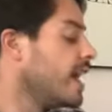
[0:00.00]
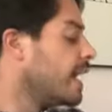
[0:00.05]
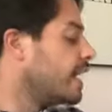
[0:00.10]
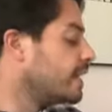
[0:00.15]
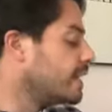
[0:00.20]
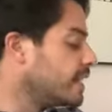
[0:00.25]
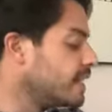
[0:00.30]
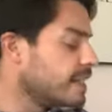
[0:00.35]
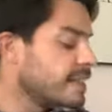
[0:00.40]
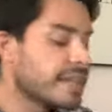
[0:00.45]

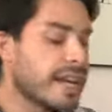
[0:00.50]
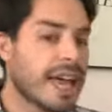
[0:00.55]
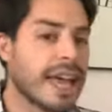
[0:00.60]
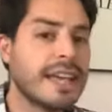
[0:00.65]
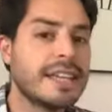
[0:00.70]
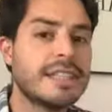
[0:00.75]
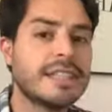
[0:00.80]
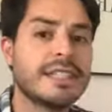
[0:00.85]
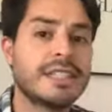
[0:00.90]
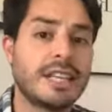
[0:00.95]
In this
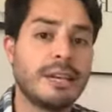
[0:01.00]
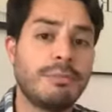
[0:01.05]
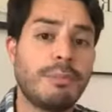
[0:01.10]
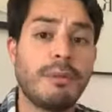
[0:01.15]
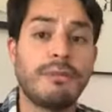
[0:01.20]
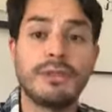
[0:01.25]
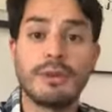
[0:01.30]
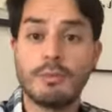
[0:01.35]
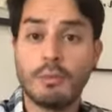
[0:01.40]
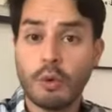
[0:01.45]
case, tip
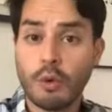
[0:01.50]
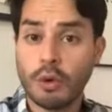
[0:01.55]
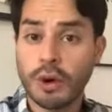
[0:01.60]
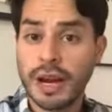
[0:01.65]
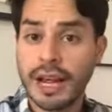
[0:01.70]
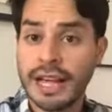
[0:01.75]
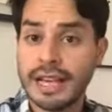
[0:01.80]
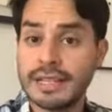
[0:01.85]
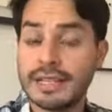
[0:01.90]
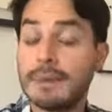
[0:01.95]
of the
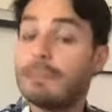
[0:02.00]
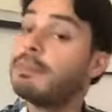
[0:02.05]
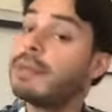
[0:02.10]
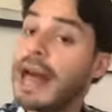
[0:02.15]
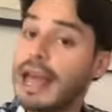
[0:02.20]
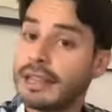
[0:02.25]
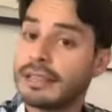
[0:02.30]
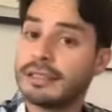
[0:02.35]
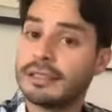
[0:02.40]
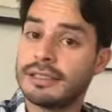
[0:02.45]
morning is a
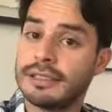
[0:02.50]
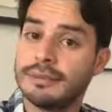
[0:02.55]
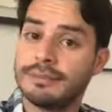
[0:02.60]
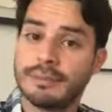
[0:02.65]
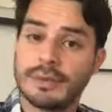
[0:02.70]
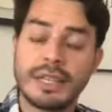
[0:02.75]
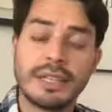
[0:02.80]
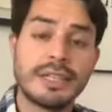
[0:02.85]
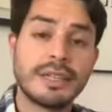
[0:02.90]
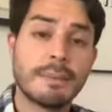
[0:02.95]
blend,
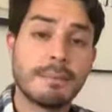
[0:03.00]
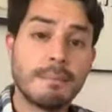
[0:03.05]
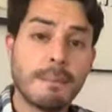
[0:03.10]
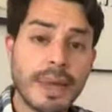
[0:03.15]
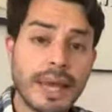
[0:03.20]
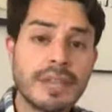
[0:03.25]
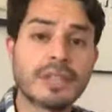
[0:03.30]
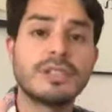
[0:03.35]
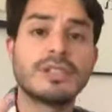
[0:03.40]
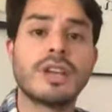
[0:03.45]
it's a
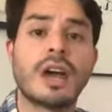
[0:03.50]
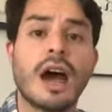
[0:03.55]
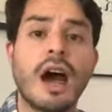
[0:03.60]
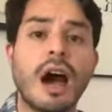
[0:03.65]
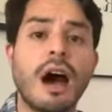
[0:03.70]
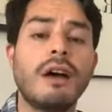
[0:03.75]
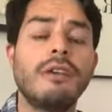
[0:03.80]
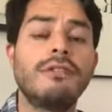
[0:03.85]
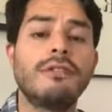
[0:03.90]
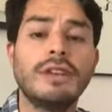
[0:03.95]
mix
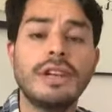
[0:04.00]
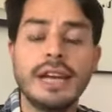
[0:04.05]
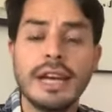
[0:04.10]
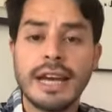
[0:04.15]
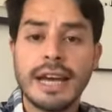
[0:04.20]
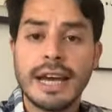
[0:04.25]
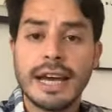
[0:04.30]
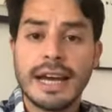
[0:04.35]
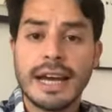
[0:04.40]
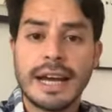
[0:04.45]
of
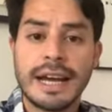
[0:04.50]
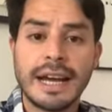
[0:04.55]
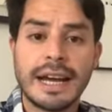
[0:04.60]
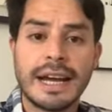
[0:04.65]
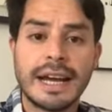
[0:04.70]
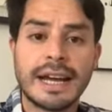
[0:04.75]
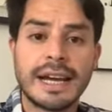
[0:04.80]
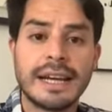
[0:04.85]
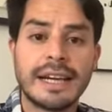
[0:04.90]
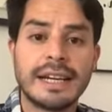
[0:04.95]

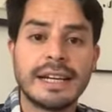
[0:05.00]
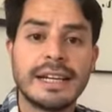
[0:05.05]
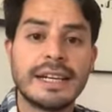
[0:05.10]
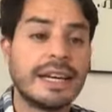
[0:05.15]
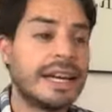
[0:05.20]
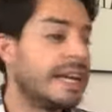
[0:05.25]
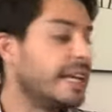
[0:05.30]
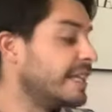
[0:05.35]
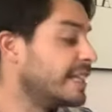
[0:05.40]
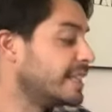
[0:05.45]

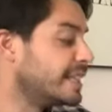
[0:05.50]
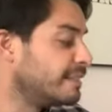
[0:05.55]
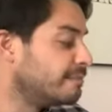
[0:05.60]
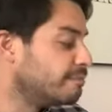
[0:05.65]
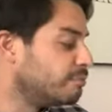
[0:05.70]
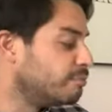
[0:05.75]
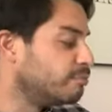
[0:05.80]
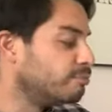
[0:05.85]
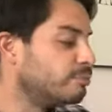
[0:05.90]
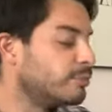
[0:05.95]

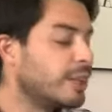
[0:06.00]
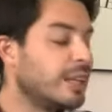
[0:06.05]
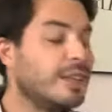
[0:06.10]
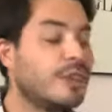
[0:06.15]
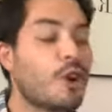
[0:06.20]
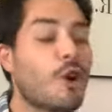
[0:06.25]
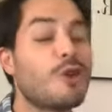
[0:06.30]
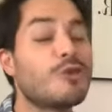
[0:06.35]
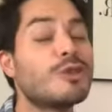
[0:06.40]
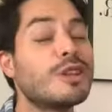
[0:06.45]

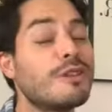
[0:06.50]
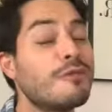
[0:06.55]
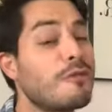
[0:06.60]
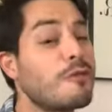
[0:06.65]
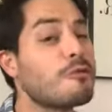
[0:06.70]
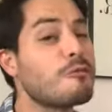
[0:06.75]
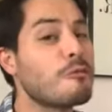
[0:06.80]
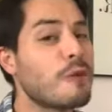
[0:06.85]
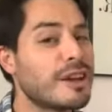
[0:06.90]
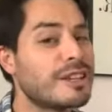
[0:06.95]
there are
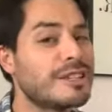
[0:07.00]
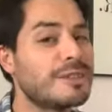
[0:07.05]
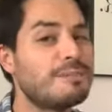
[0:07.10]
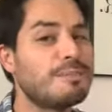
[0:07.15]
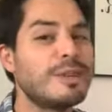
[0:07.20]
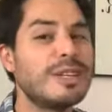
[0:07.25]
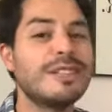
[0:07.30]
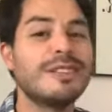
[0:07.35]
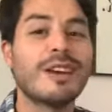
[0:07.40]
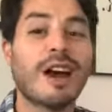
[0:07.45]
different
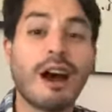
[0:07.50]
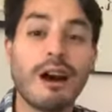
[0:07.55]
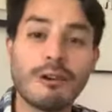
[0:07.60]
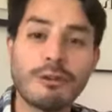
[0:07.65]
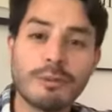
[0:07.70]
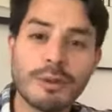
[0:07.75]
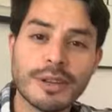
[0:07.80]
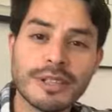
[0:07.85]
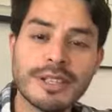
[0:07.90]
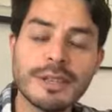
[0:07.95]
recipes.
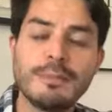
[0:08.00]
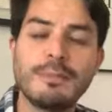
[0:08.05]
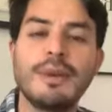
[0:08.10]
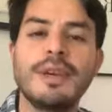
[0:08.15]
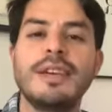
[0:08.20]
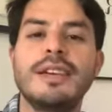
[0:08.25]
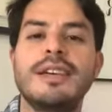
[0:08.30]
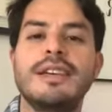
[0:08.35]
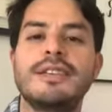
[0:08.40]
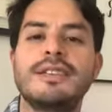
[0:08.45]
Our
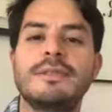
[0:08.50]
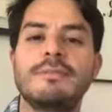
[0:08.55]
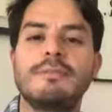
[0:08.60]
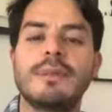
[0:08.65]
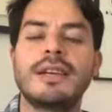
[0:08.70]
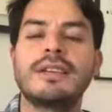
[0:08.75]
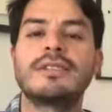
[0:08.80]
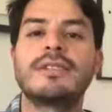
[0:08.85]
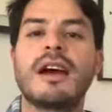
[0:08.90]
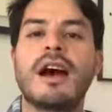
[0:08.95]
recipe is a
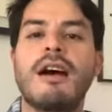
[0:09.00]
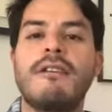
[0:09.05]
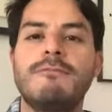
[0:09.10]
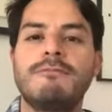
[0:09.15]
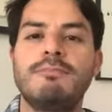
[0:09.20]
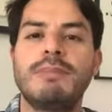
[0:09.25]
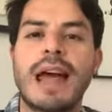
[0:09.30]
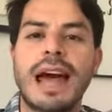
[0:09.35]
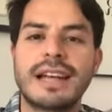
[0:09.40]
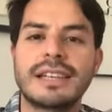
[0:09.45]
mix
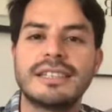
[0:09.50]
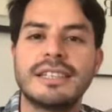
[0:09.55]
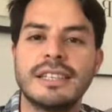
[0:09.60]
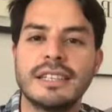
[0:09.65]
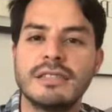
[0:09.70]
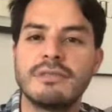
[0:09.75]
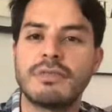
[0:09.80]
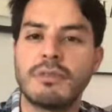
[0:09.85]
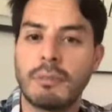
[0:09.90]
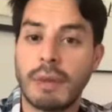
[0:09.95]
of black
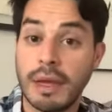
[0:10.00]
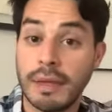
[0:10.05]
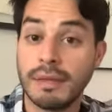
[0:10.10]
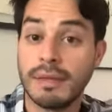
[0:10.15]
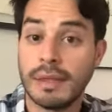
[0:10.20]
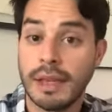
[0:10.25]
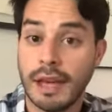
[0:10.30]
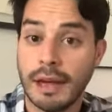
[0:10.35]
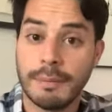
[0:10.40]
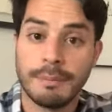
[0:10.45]
teas from
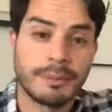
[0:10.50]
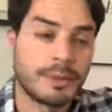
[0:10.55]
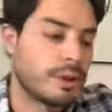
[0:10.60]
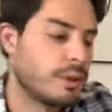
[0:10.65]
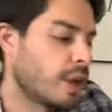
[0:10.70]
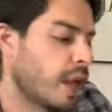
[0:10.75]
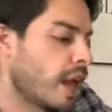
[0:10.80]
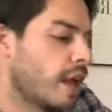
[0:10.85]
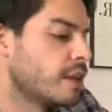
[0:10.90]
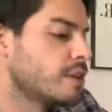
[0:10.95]
India.
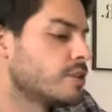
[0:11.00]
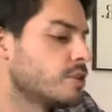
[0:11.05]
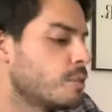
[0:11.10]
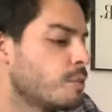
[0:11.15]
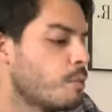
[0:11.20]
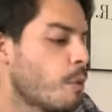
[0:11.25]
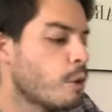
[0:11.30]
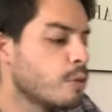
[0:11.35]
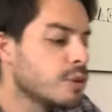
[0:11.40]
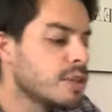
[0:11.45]
Okay, so
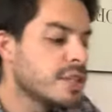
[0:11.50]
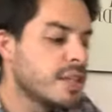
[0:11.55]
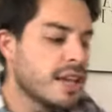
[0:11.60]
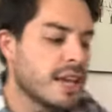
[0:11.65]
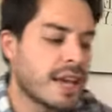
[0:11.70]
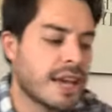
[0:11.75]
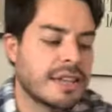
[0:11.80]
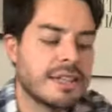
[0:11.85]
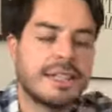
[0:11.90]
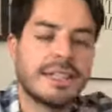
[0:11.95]

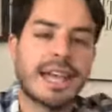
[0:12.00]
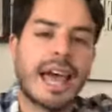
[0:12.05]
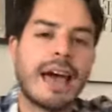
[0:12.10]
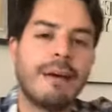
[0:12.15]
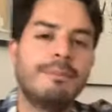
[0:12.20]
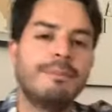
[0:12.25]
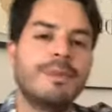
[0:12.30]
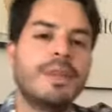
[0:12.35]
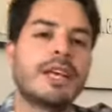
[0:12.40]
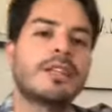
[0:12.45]
mostly
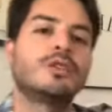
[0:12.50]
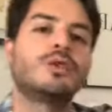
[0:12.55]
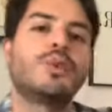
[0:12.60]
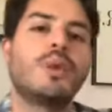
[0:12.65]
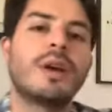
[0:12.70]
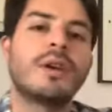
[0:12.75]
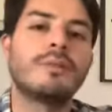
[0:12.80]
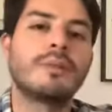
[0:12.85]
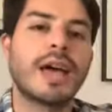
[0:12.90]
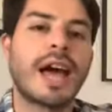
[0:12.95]
Assam, that's
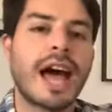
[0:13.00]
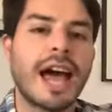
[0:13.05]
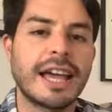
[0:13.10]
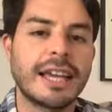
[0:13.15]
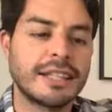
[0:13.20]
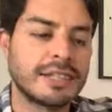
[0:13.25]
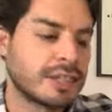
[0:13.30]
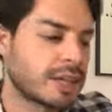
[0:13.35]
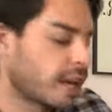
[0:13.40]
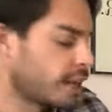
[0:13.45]
one of the
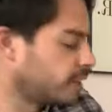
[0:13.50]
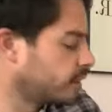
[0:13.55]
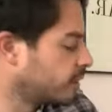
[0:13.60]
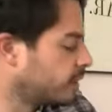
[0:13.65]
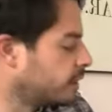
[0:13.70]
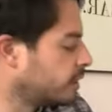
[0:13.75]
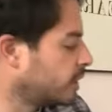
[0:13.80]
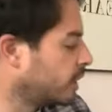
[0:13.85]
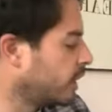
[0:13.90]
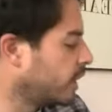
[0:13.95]
highest
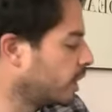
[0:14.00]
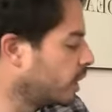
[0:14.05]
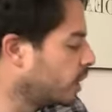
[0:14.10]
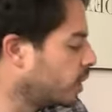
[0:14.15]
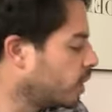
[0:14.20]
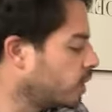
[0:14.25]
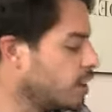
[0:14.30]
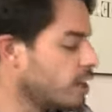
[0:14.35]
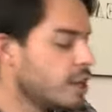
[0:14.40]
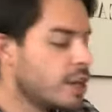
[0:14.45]
content
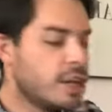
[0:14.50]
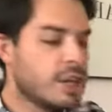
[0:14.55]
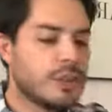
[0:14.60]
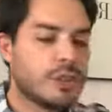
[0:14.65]
here.